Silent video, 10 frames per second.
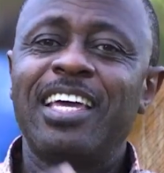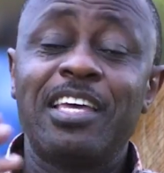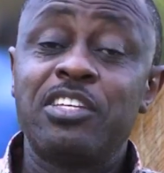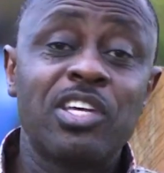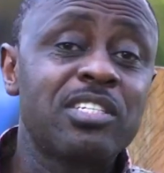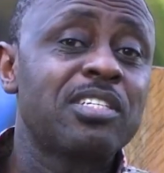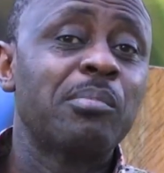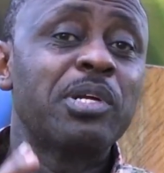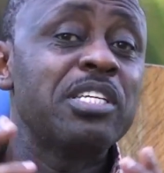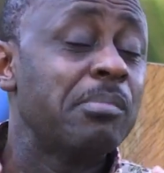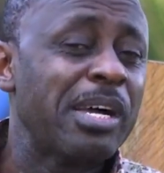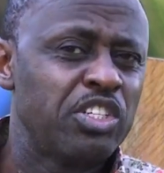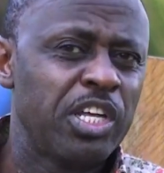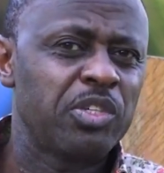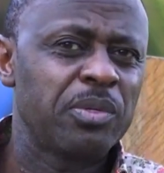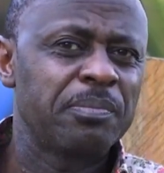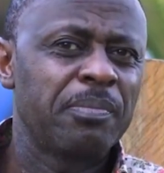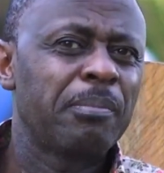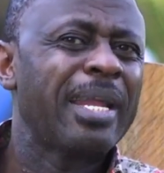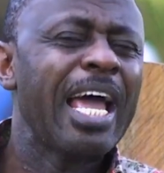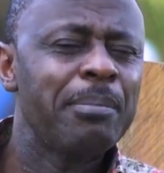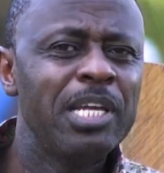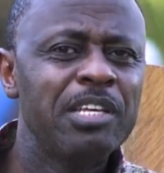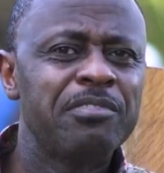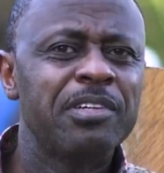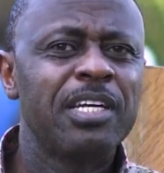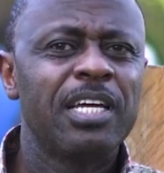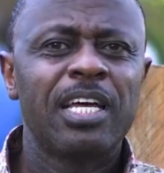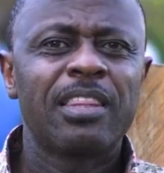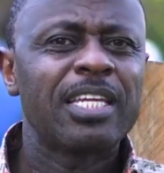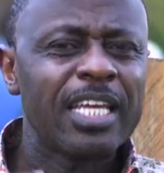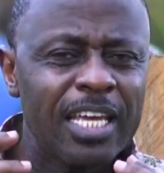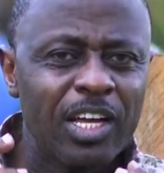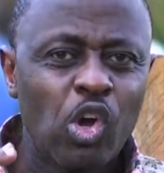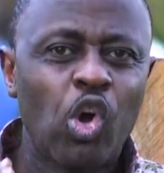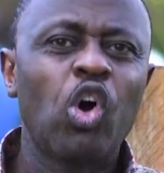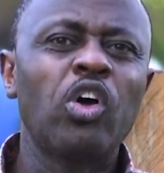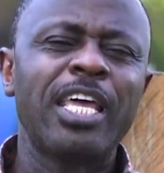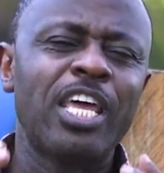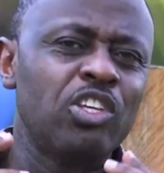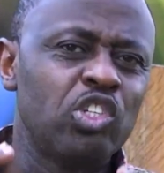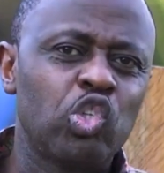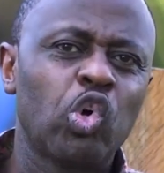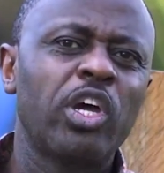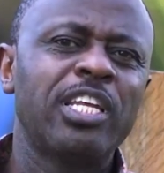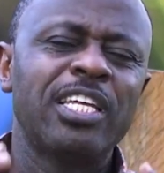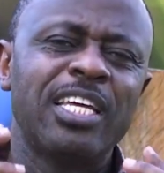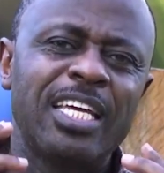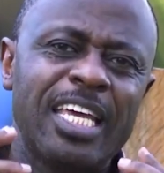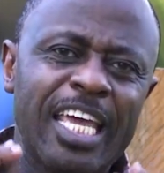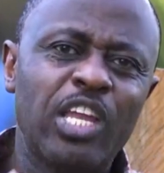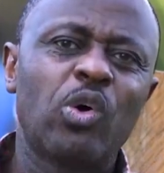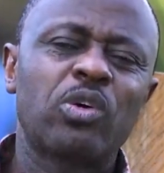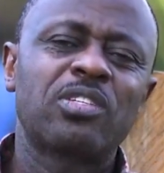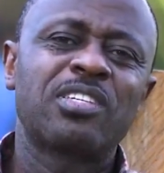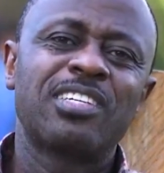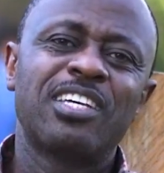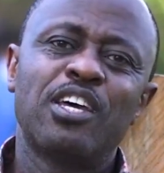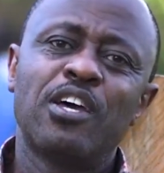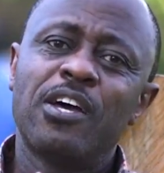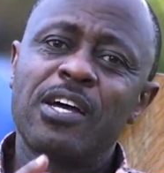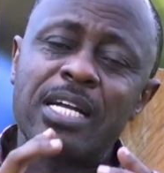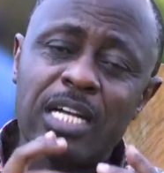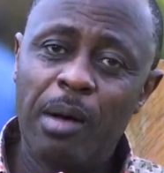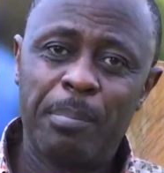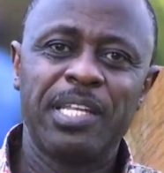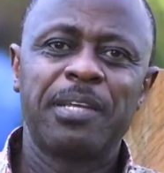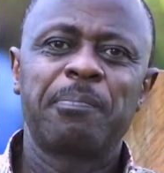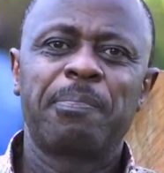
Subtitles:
It is just somebody's imagination. But I believe that God enjoyed Enoch's company.